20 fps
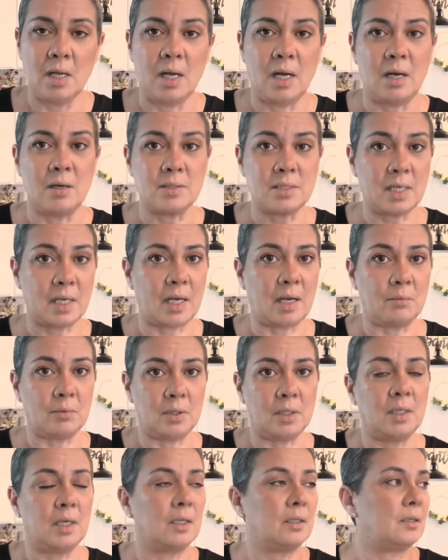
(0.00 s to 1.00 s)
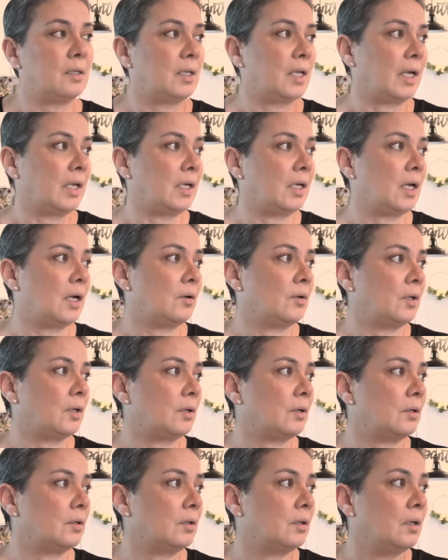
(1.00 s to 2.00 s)
I was like, I really like the lighting out
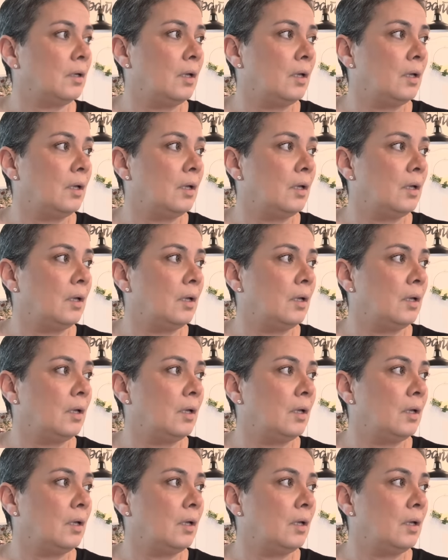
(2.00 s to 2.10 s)
here.